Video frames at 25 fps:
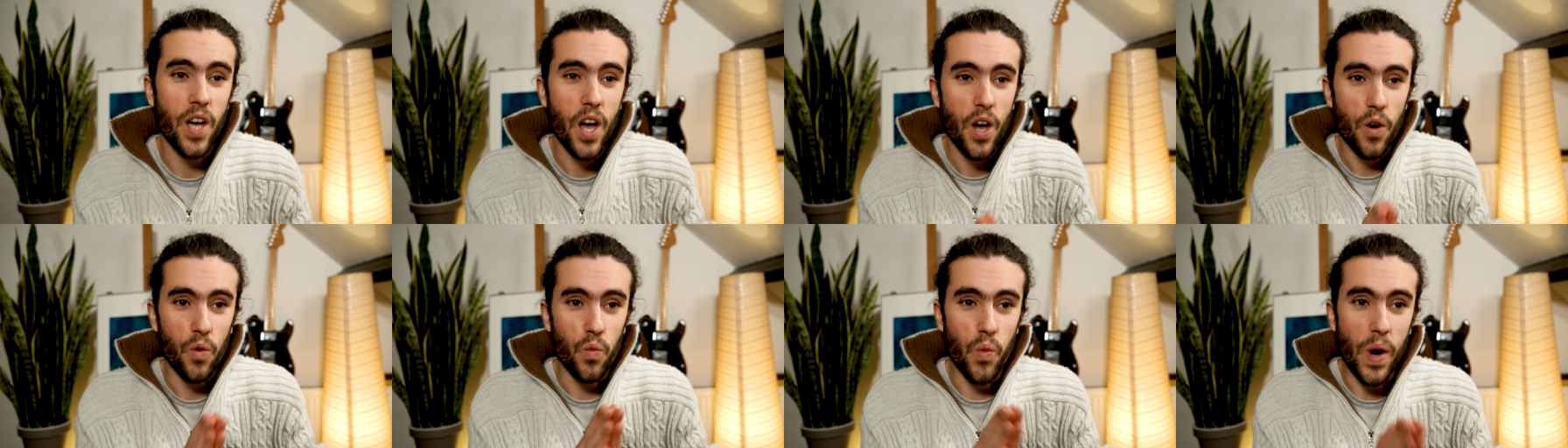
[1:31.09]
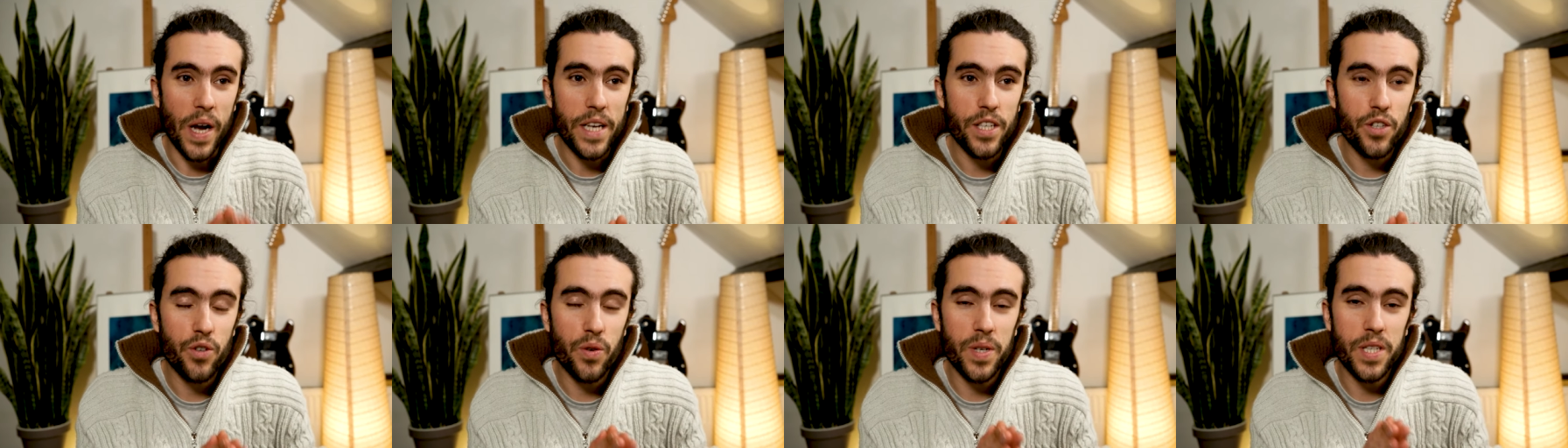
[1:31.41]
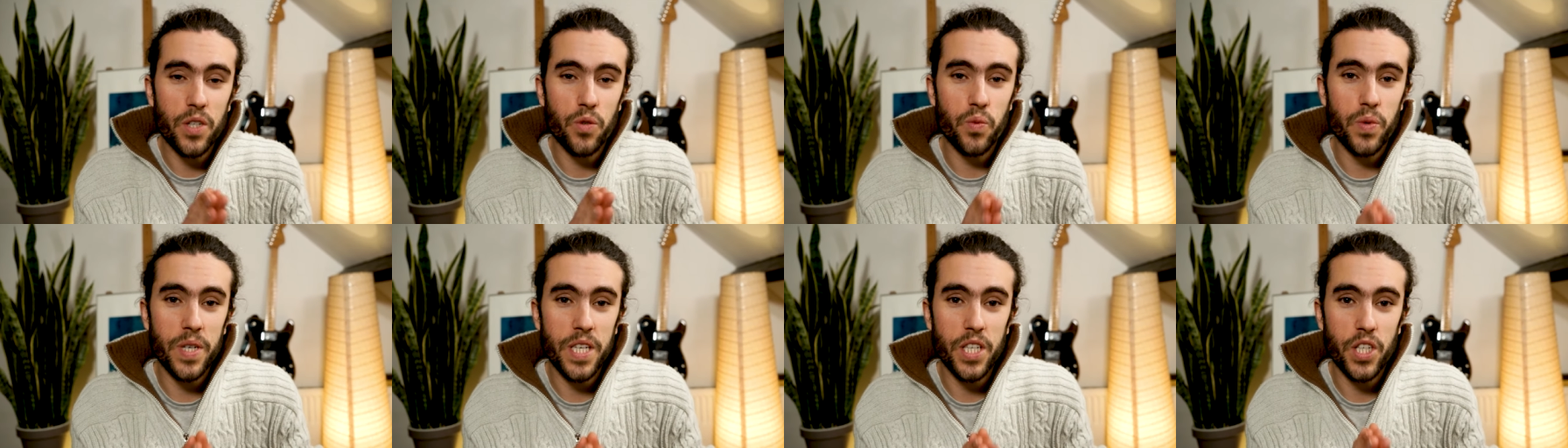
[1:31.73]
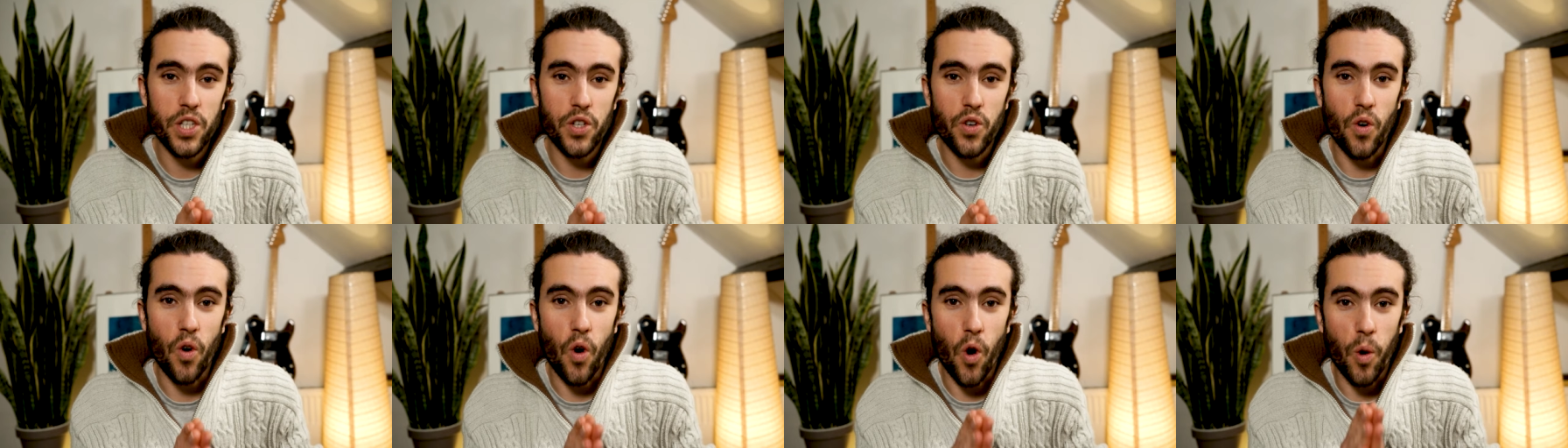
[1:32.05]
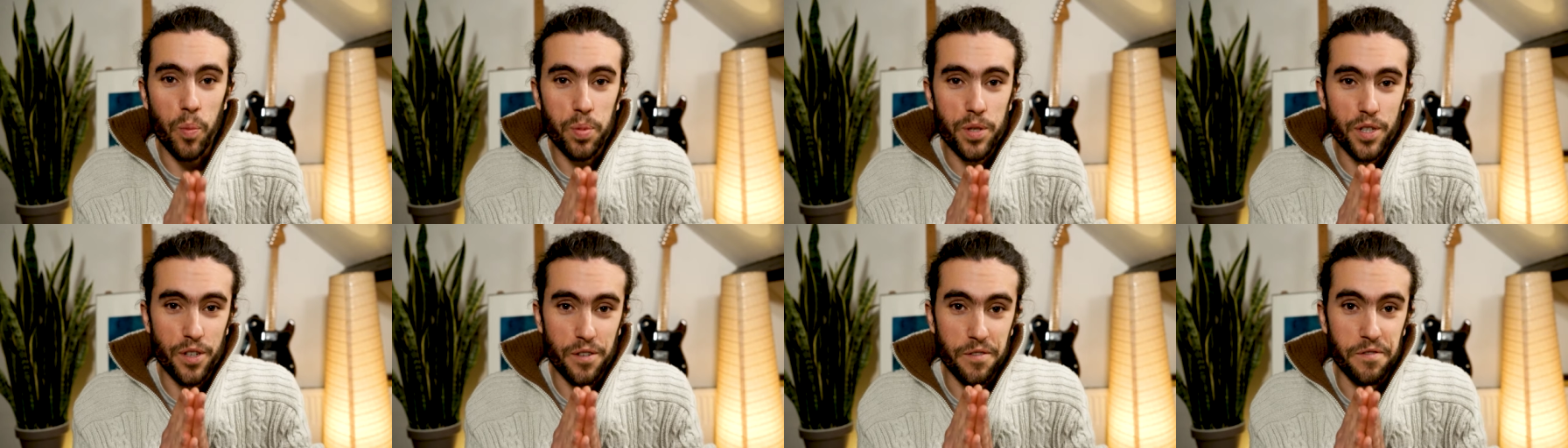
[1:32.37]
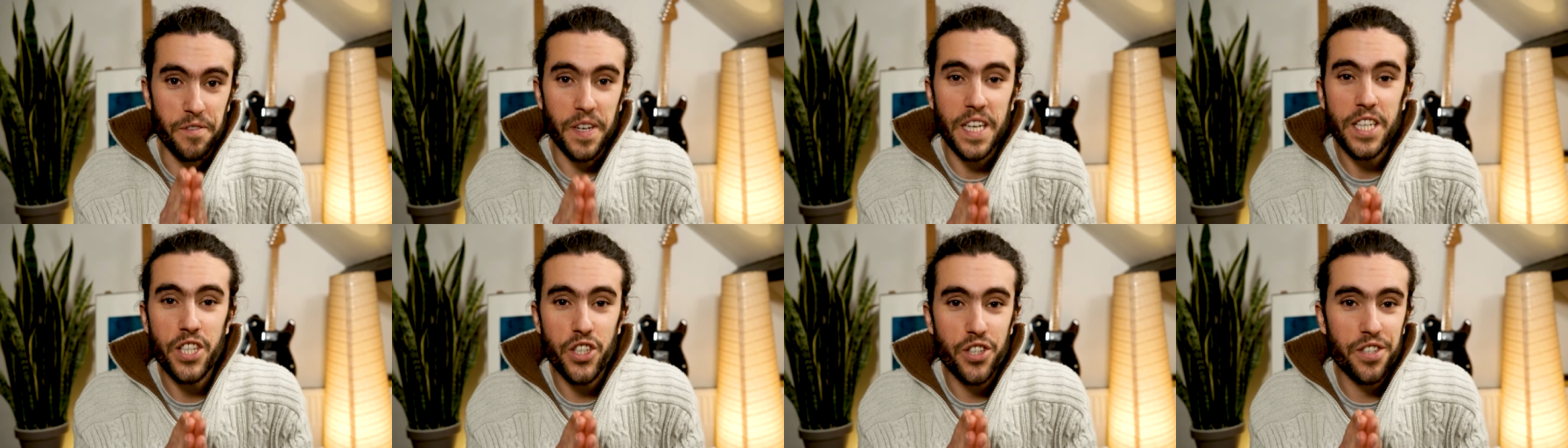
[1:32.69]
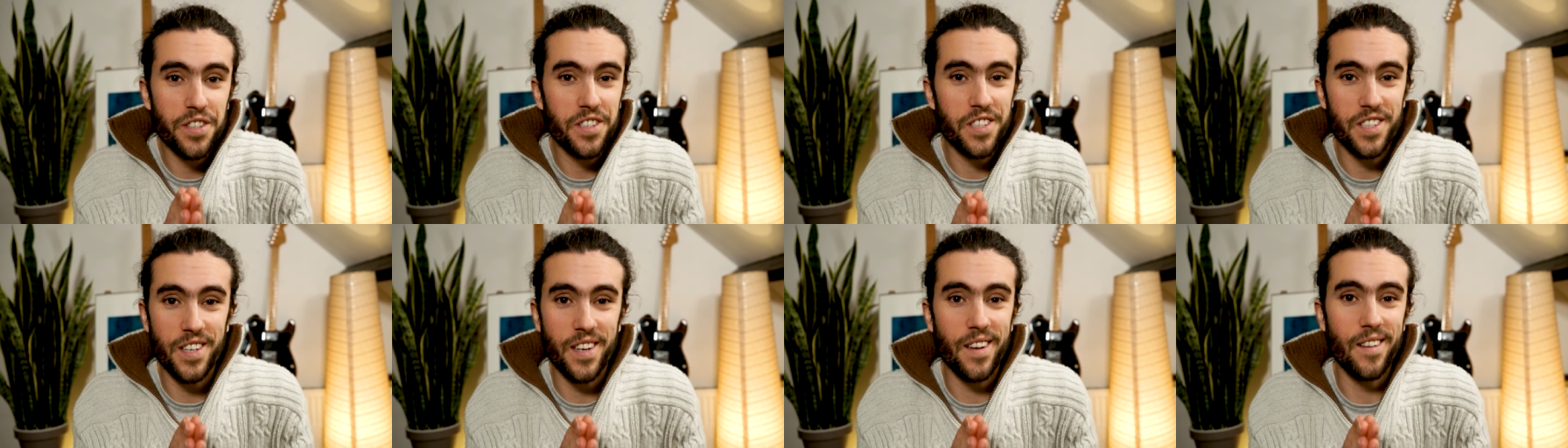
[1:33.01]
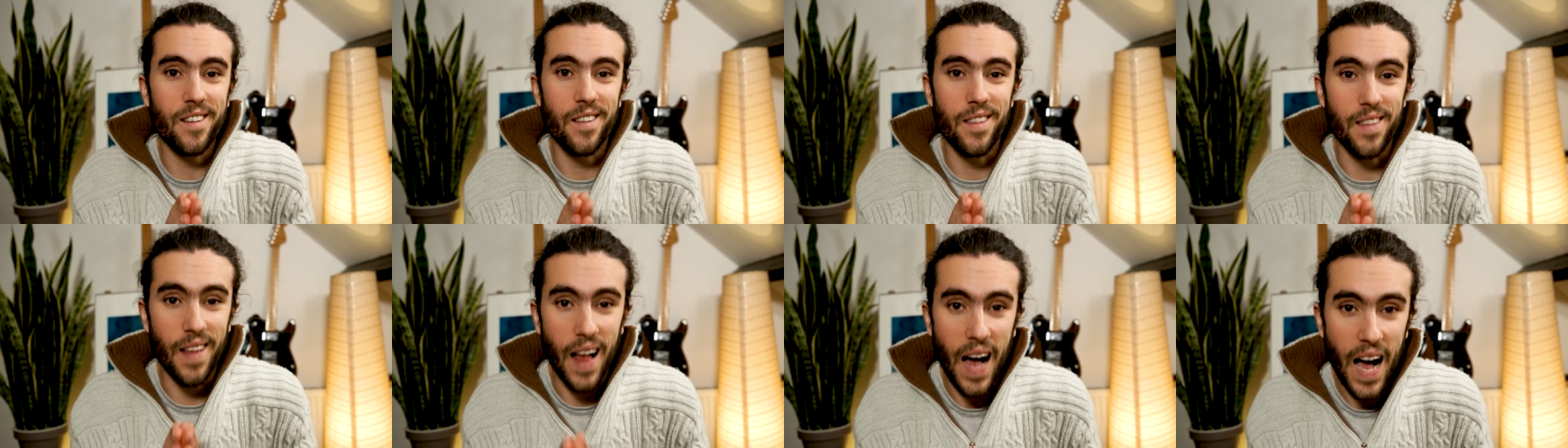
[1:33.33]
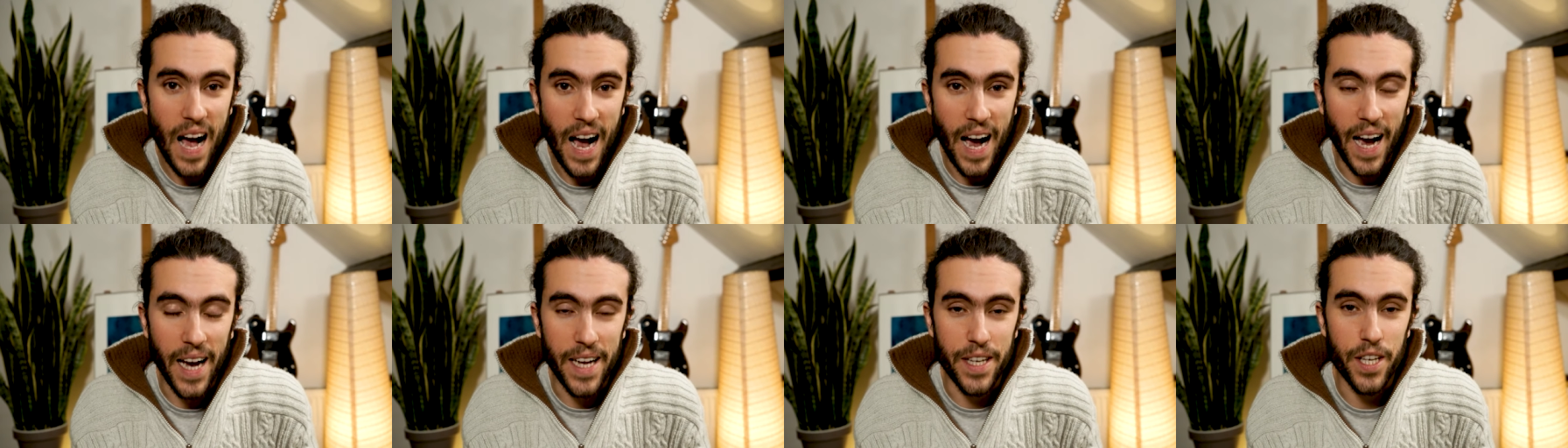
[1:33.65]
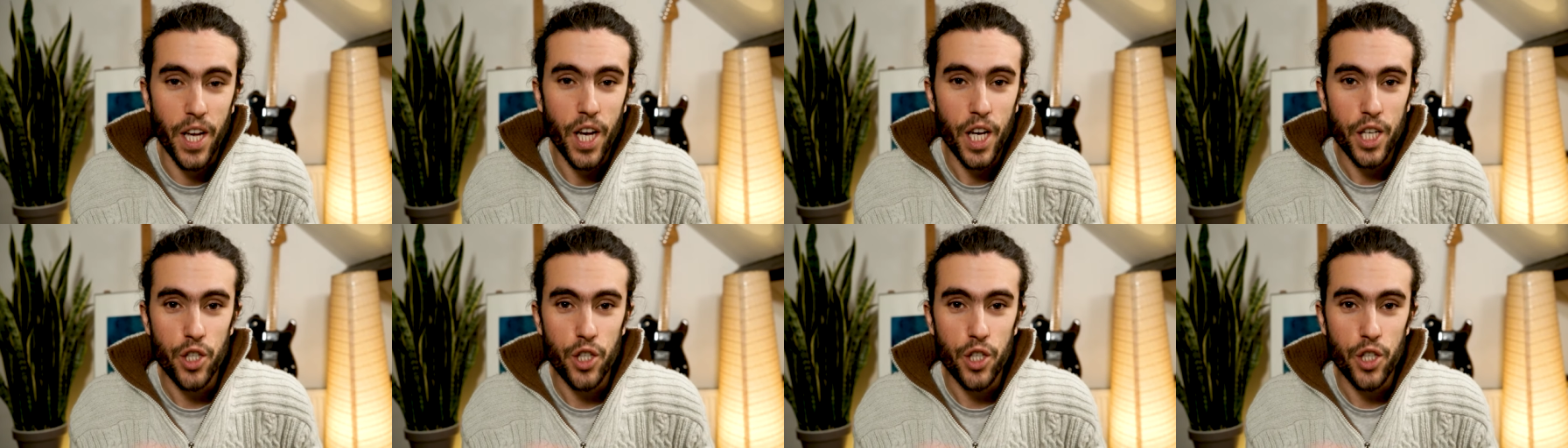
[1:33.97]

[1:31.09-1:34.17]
when you increase your observation skill line,